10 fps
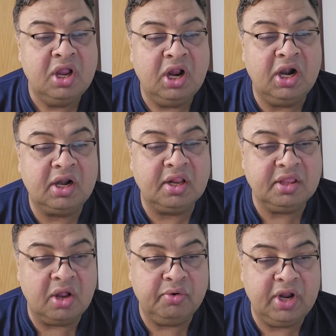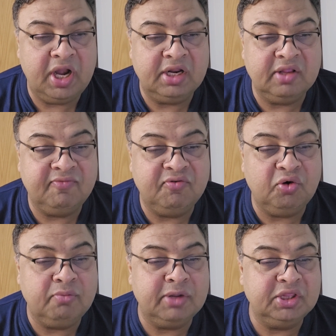ultrasound at the
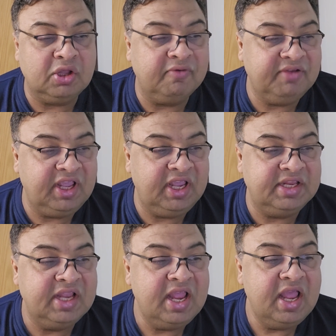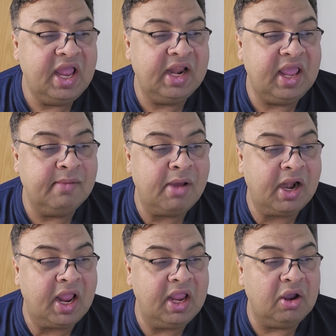4 months of age. An
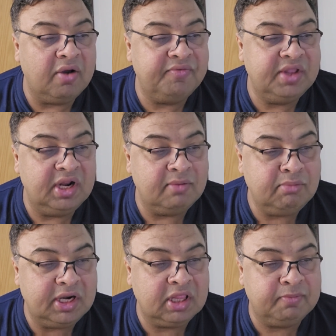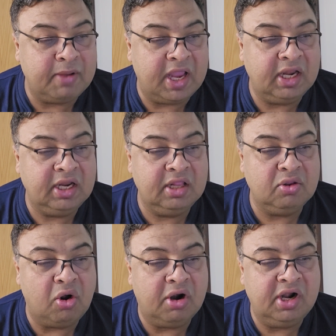MRI of the lumbar spine
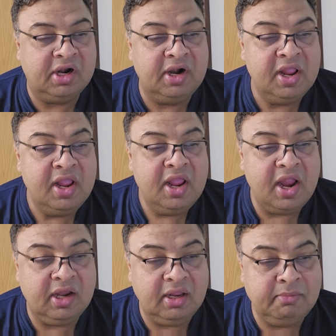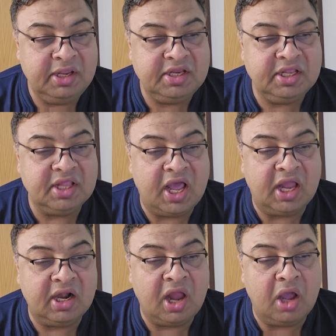is ordered, and images
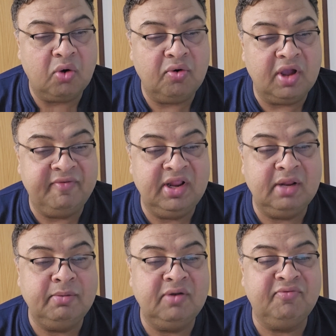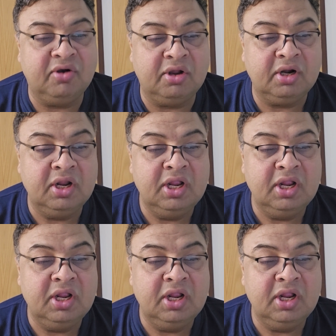are now available for